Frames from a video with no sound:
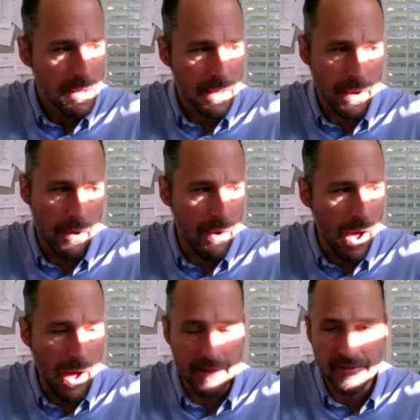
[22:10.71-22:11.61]
You know, to
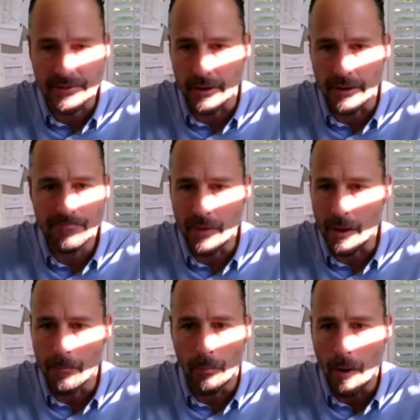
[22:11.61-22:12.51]
us,
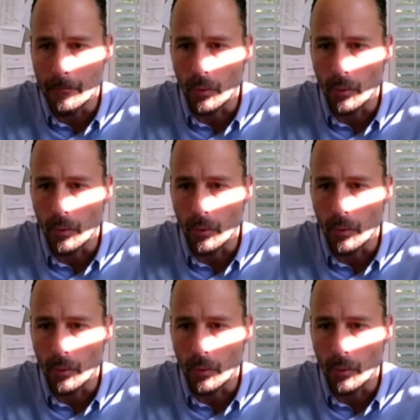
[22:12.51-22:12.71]
a